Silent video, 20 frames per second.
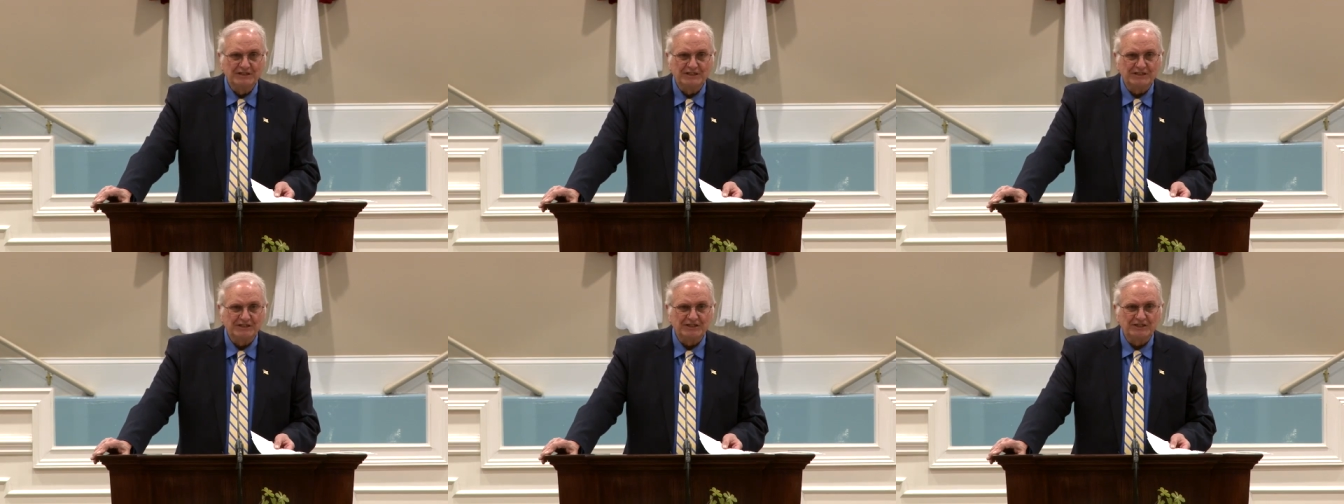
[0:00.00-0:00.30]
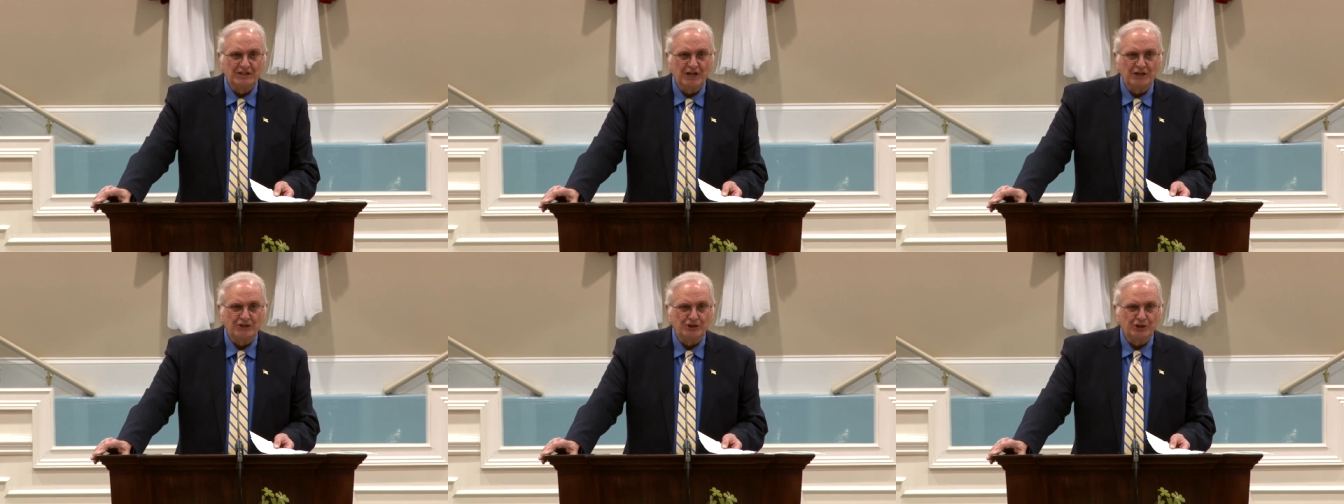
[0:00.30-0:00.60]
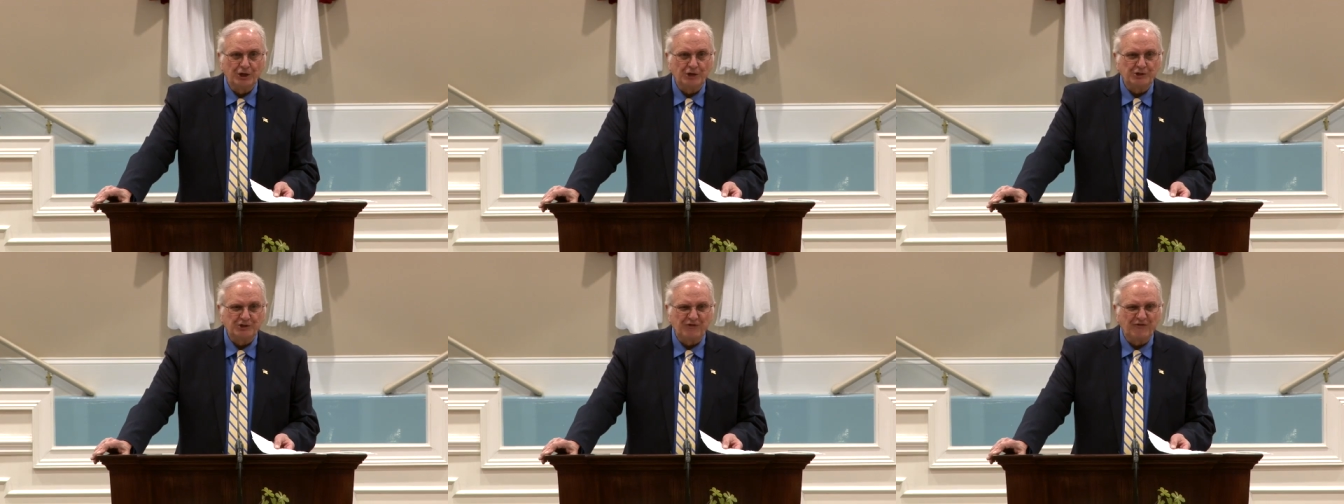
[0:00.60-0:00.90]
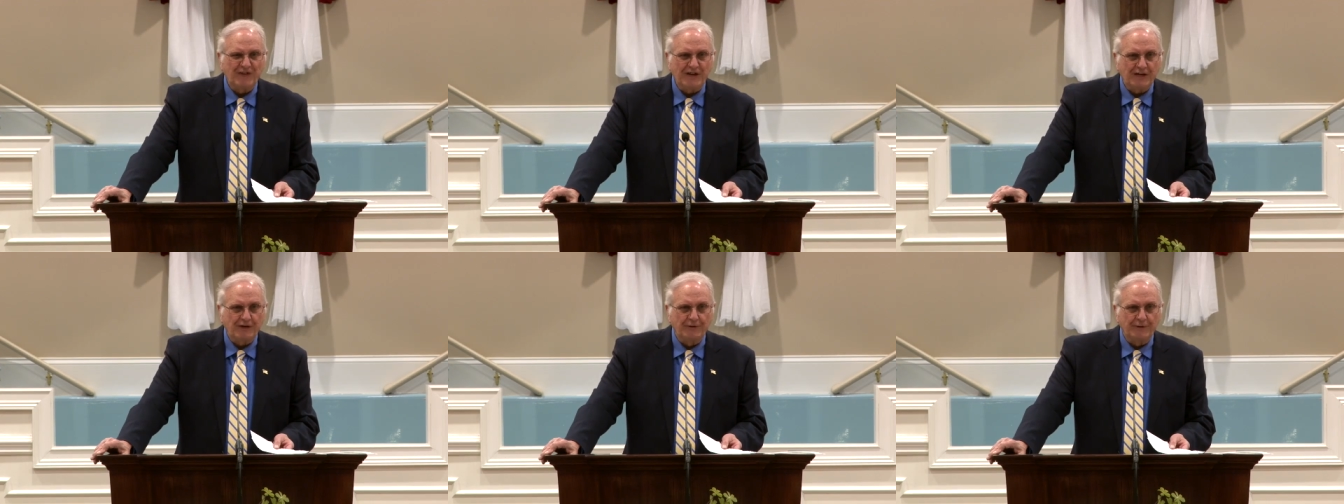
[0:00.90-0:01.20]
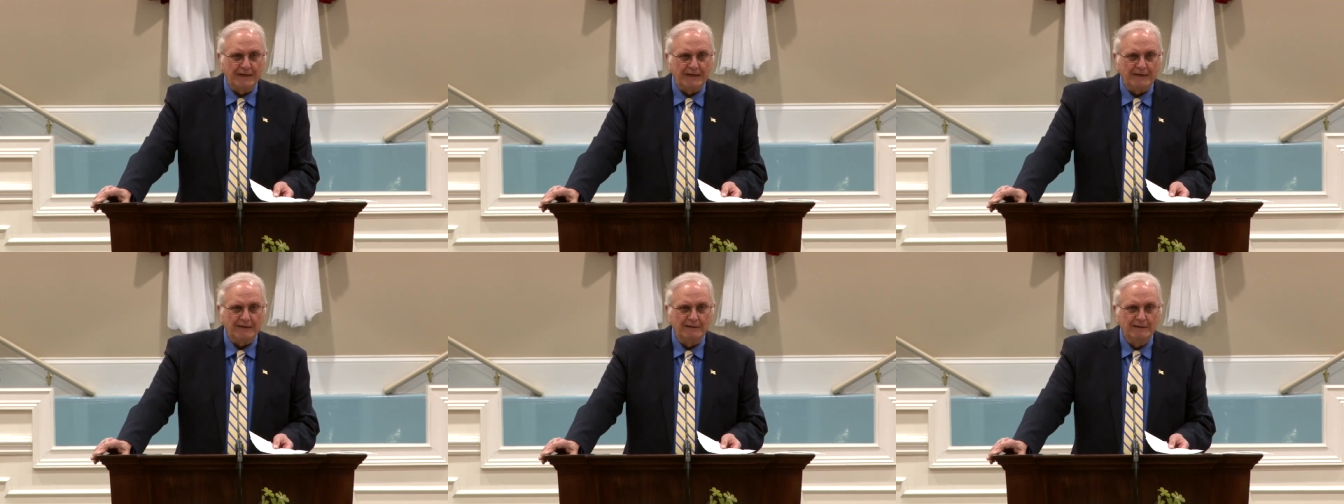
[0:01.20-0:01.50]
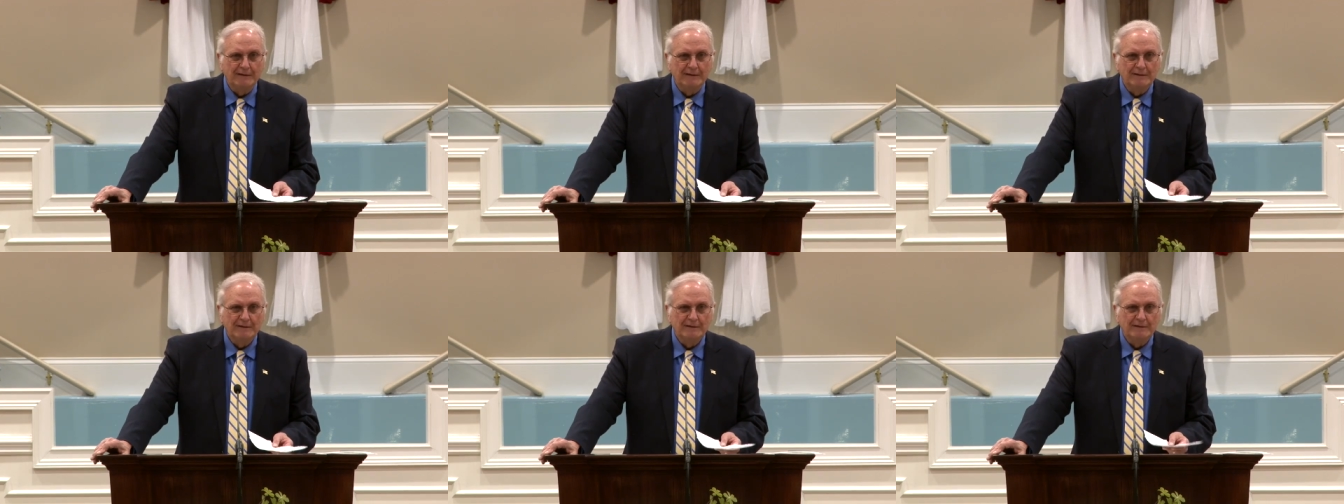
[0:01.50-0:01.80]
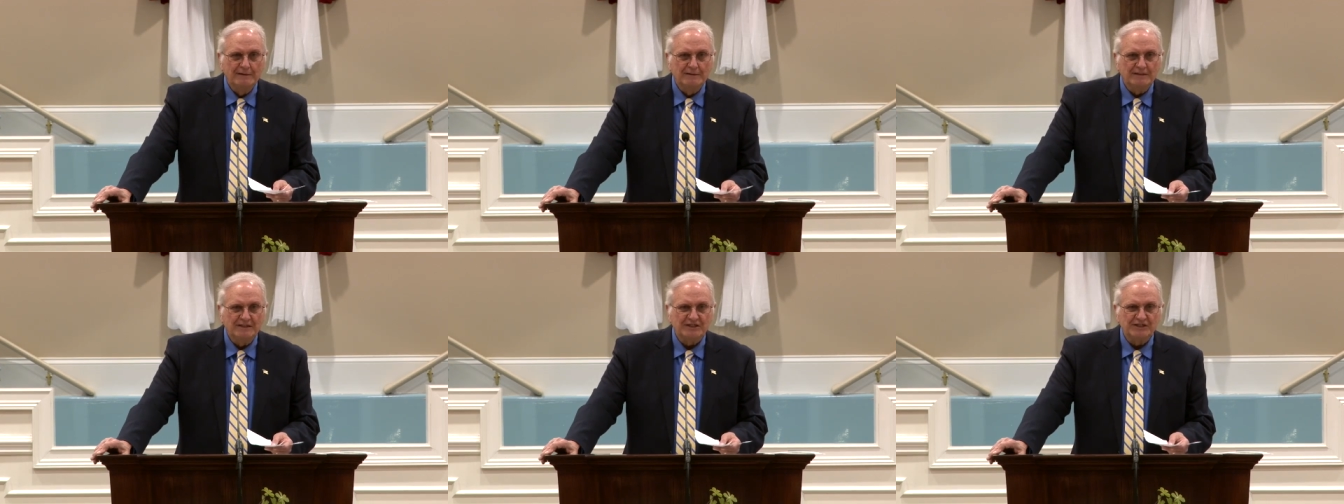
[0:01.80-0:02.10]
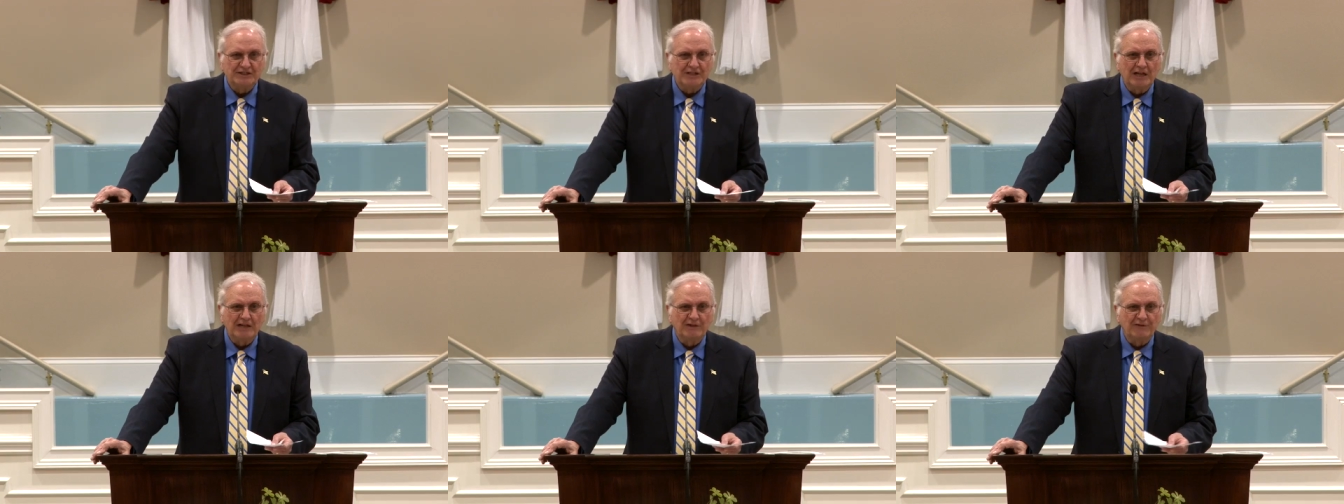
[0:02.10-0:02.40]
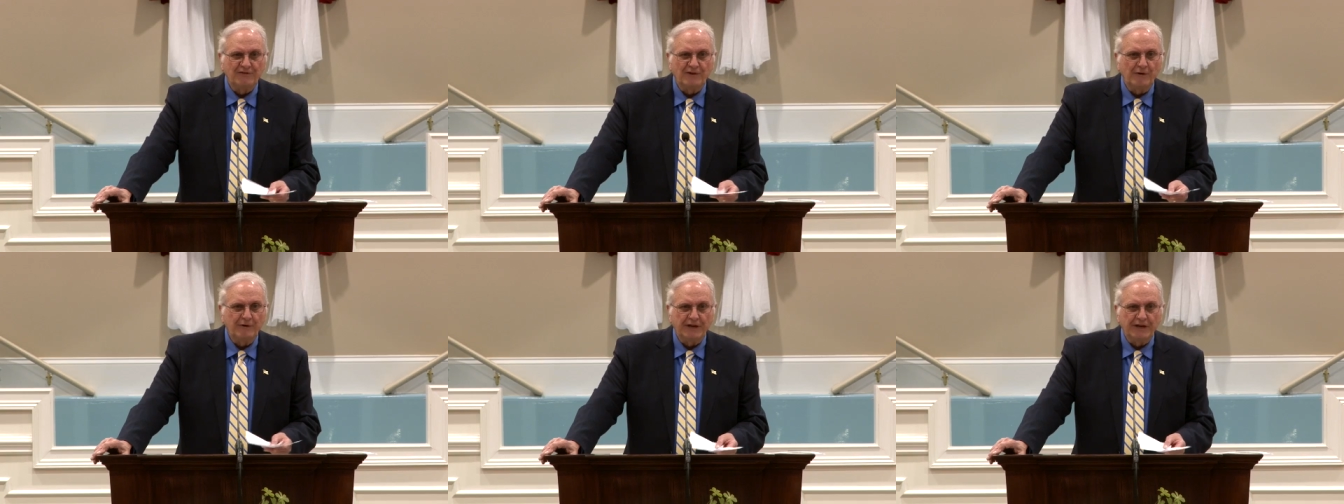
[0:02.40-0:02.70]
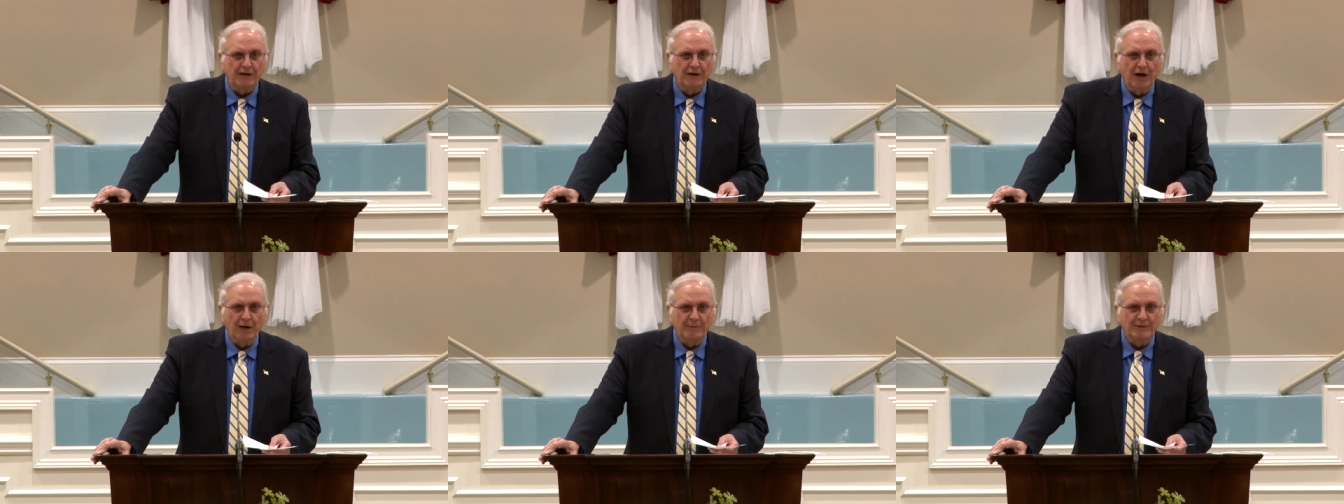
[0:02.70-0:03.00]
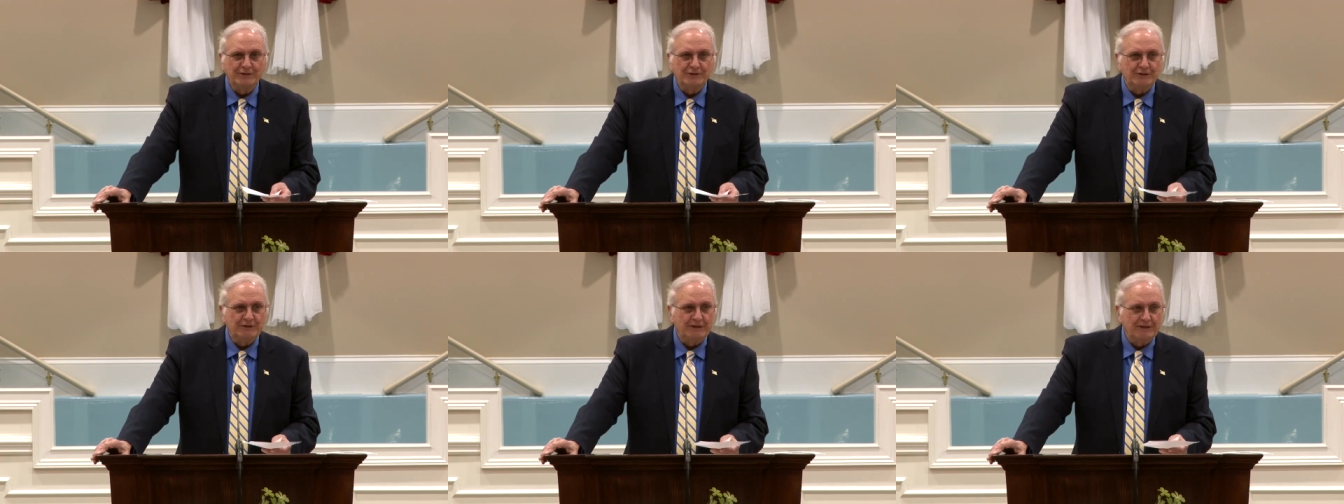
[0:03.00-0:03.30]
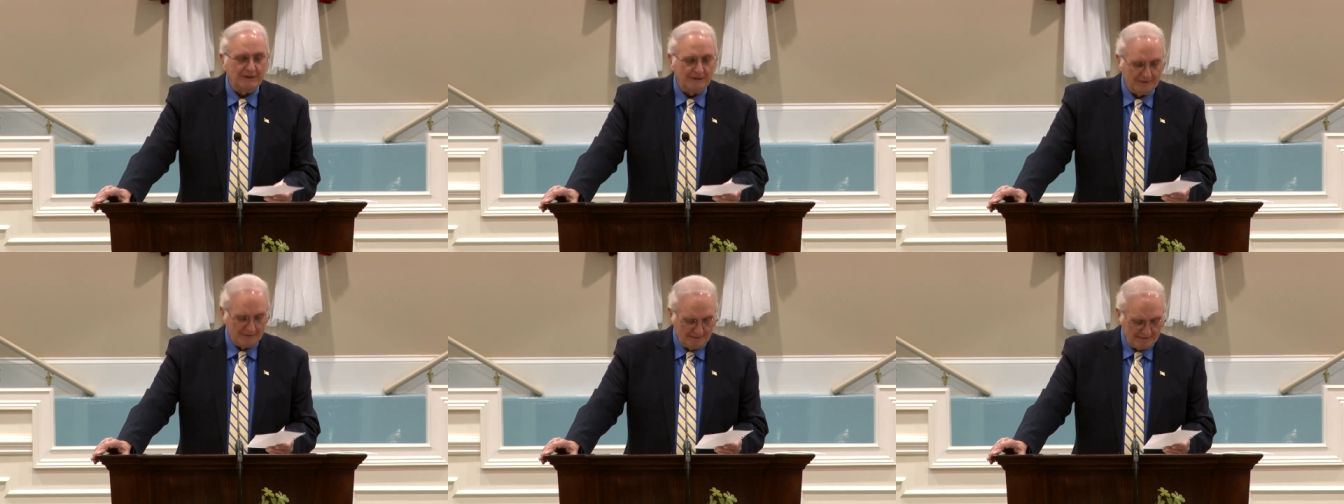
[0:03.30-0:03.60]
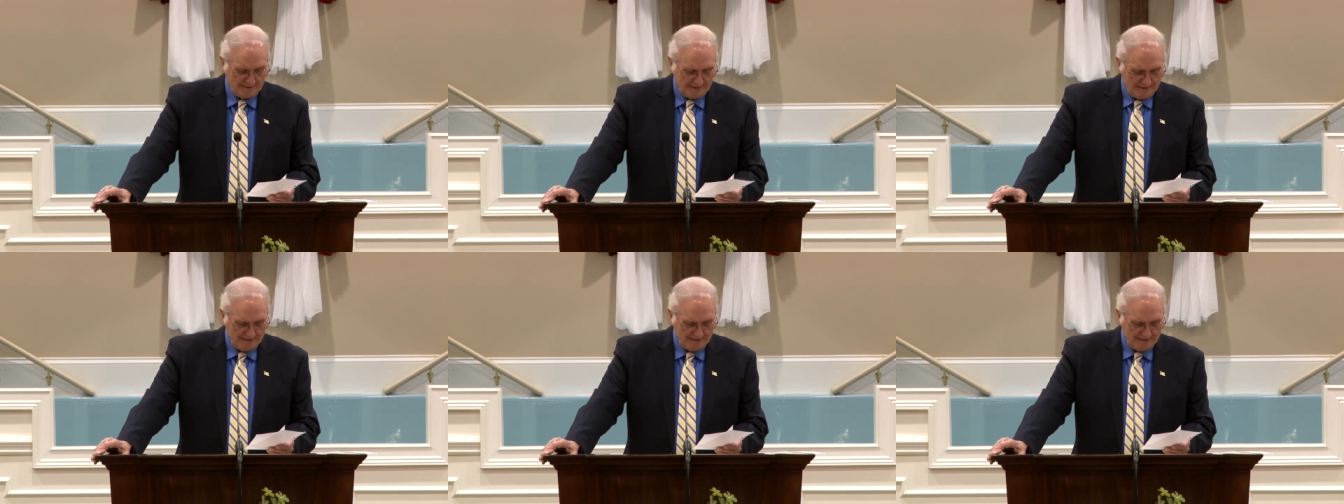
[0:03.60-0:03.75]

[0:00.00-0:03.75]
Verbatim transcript: this is not church fakery. This is not the phony garbage you hear.